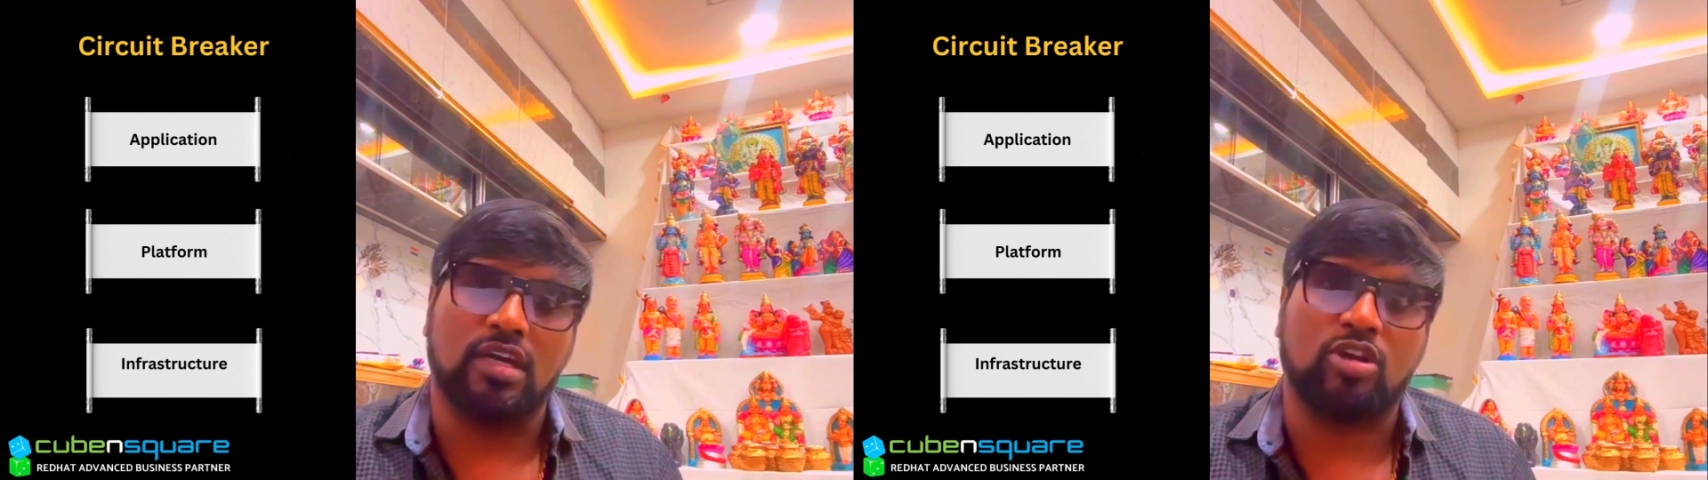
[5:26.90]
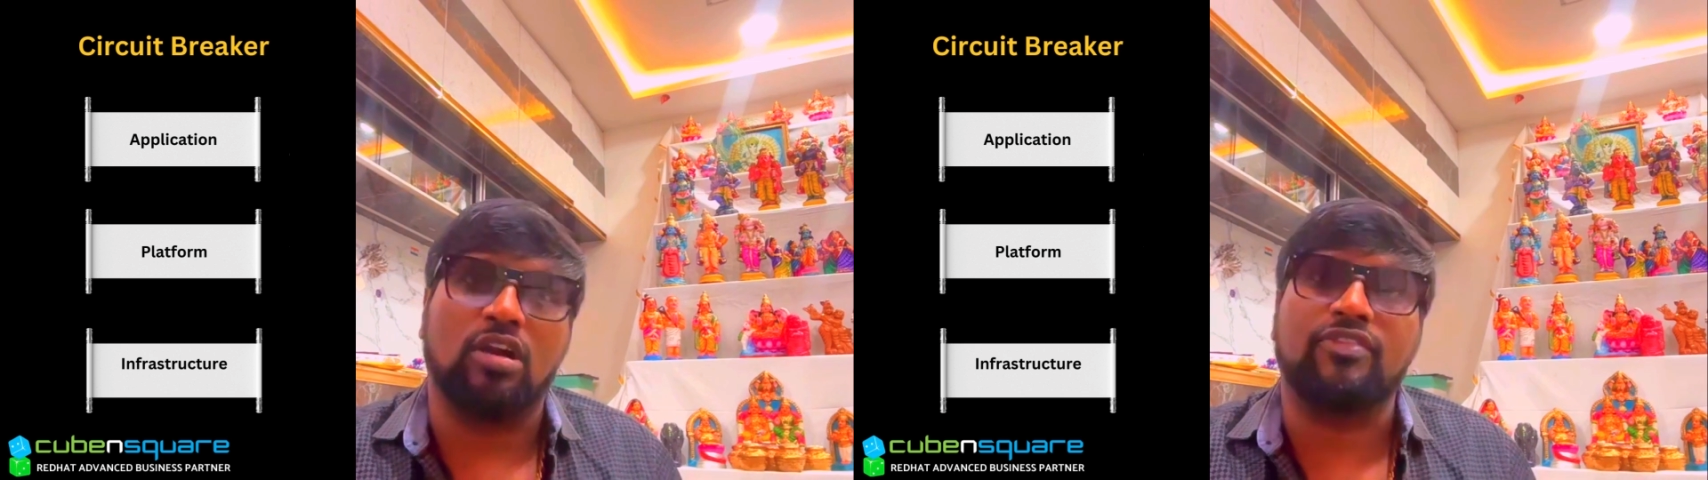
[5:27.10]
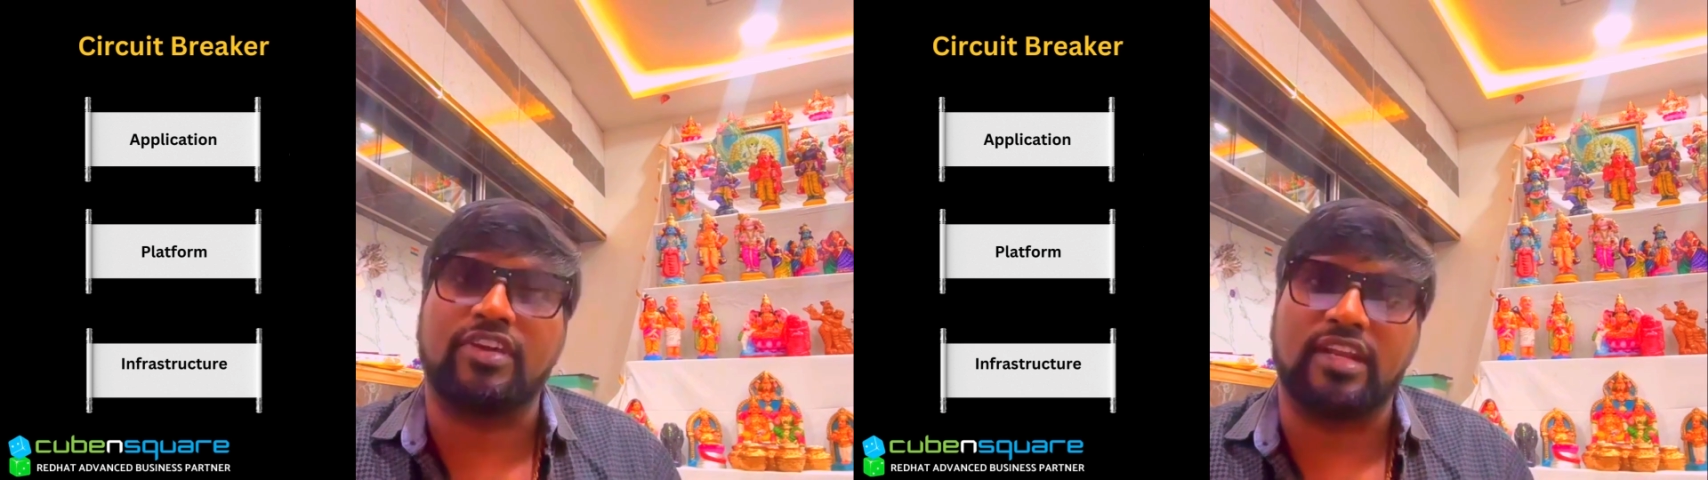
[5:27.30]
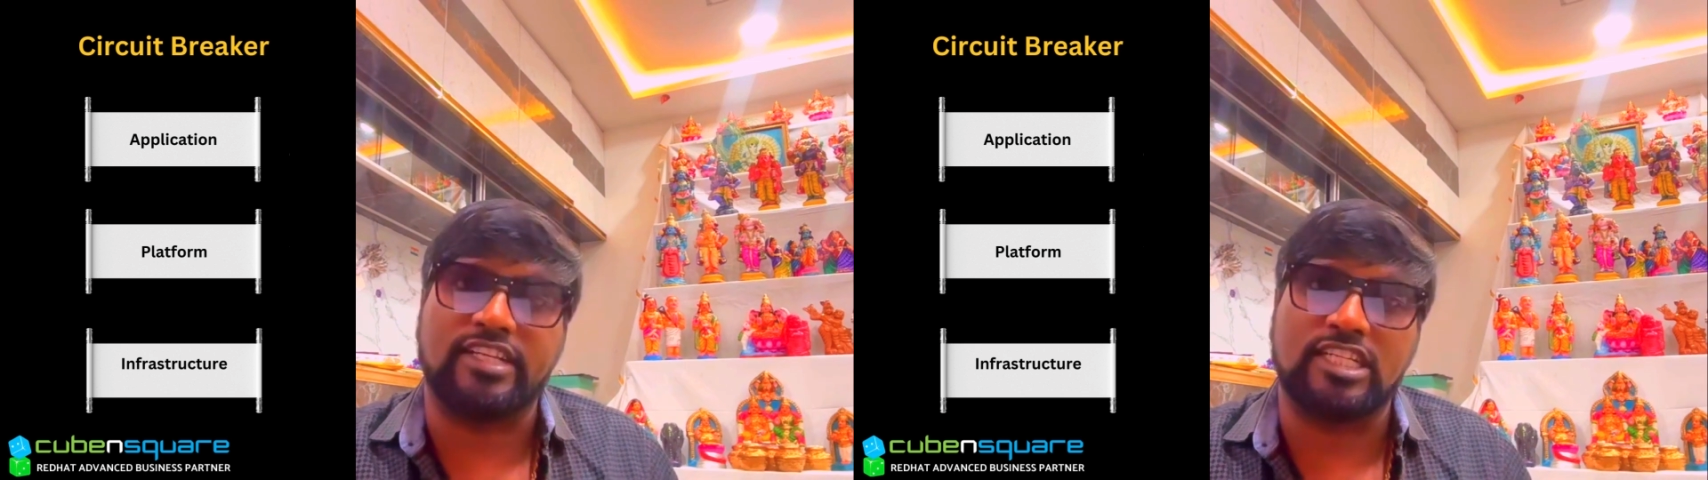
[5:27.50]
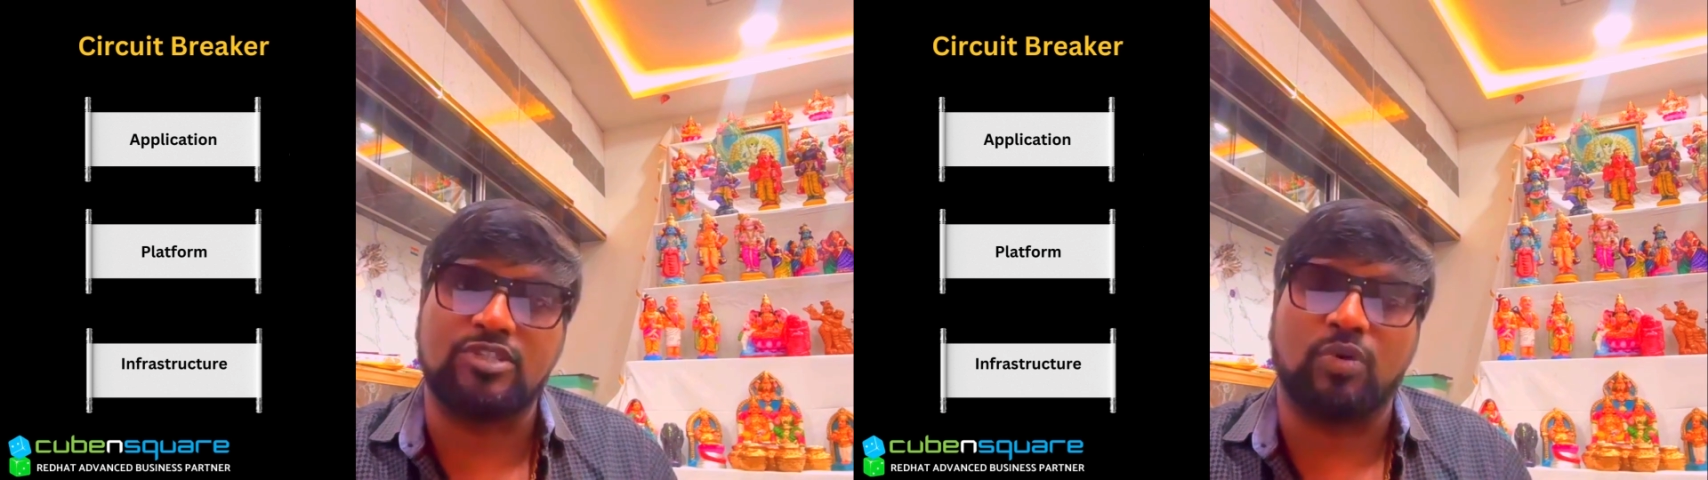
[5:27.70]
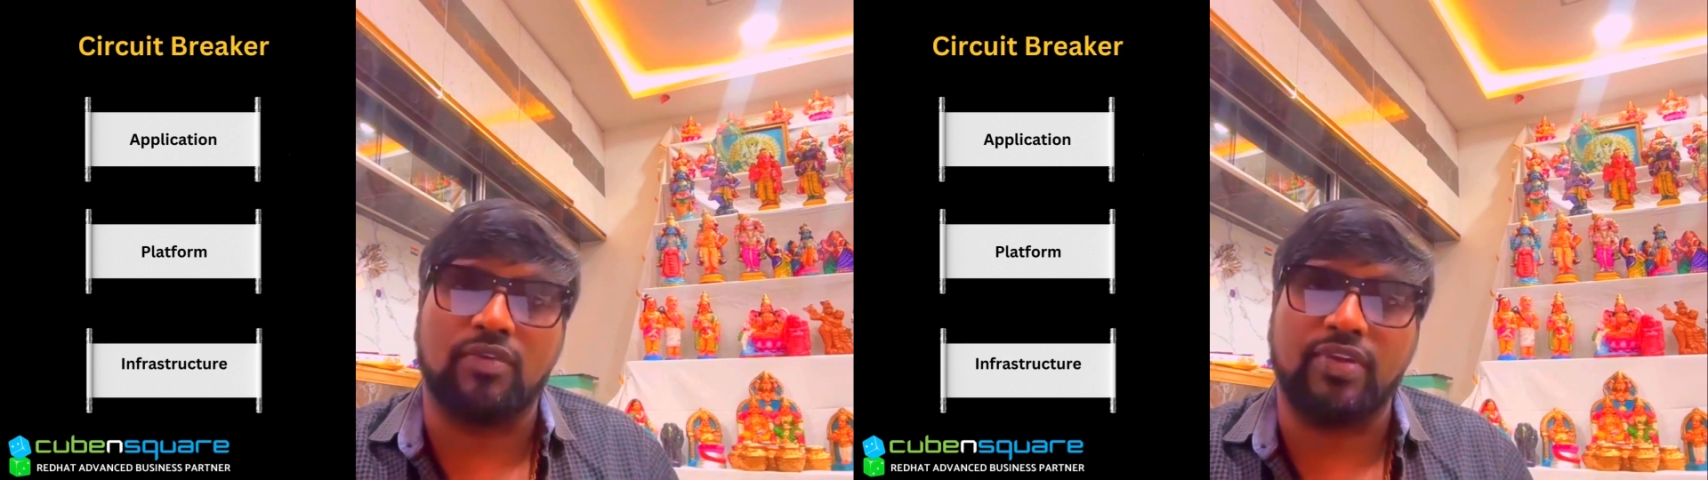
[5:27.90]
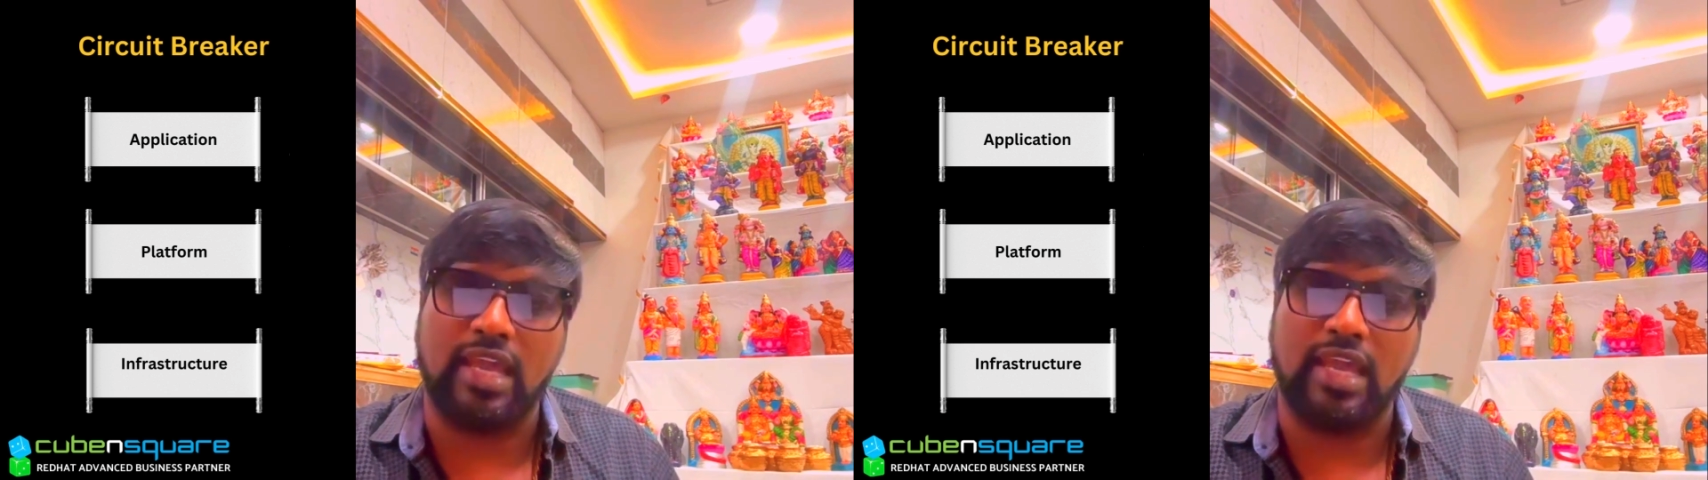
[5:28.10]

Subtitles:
configurations what we